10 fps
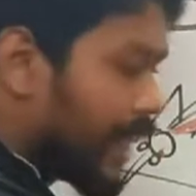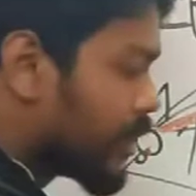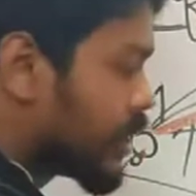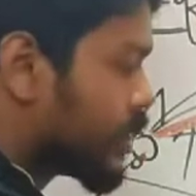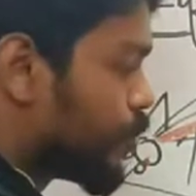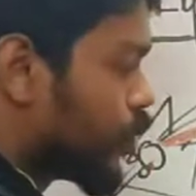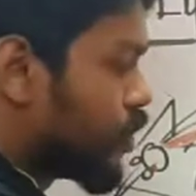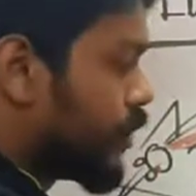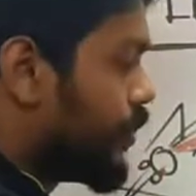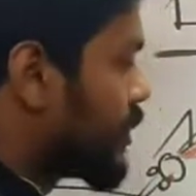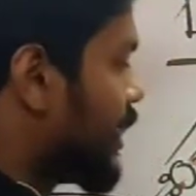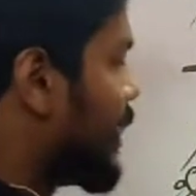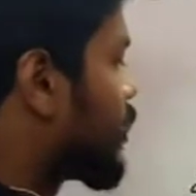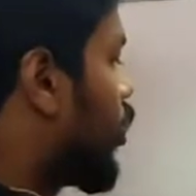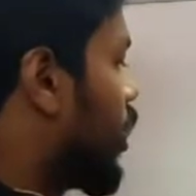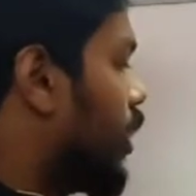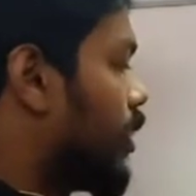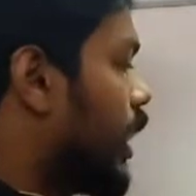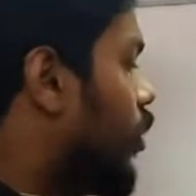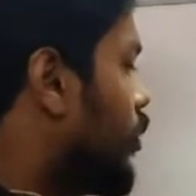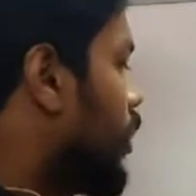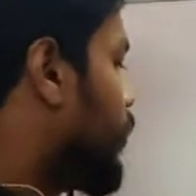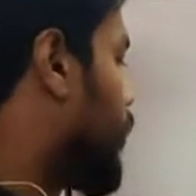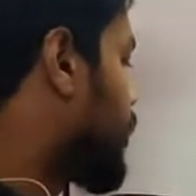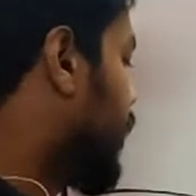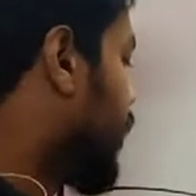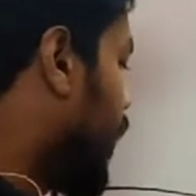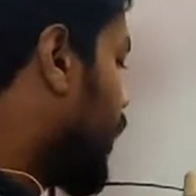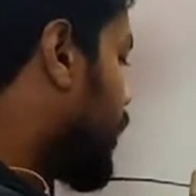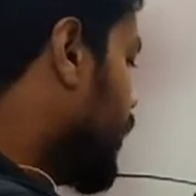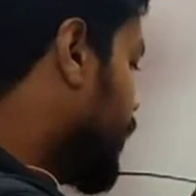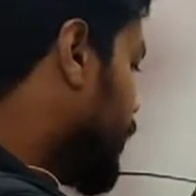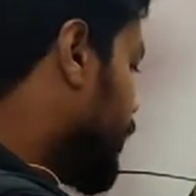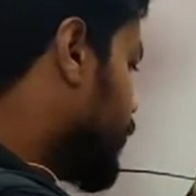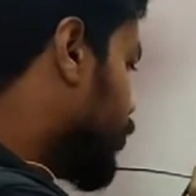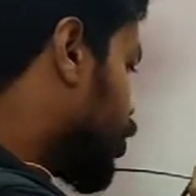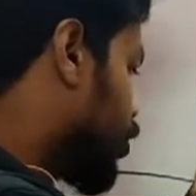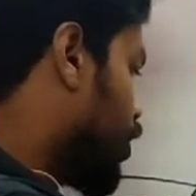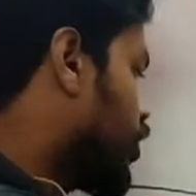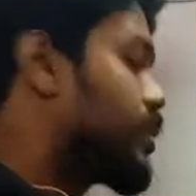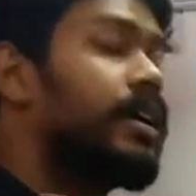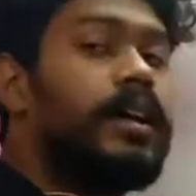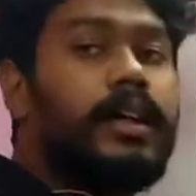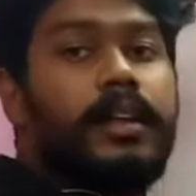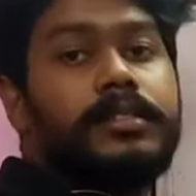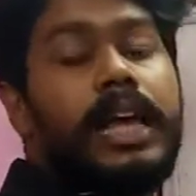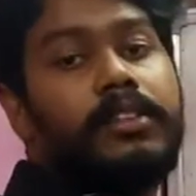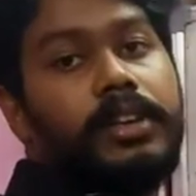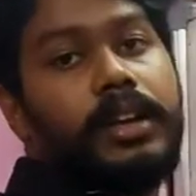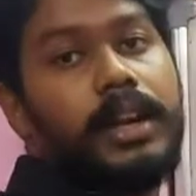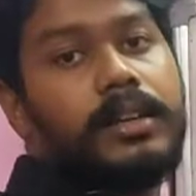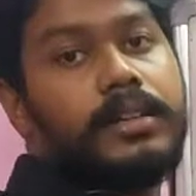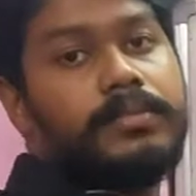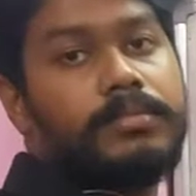and this sporozoite phase is now present in the mosquito's salivary gland.